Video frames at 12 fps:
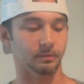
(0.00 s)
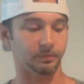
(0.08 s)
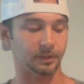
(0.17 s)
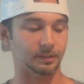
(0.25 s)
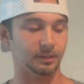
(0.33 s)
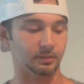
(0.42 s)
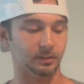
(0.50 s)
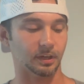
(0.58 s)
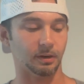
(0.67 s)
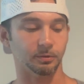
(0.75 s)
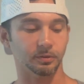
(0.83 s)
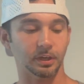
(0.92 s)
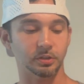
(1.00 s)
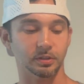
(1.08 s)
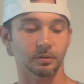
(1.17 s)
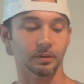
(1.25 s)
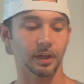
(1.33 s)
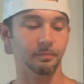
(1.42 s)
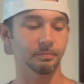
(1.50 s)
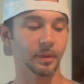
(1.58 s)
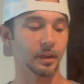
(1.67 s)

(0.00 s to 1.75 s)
a decent conversation, okay?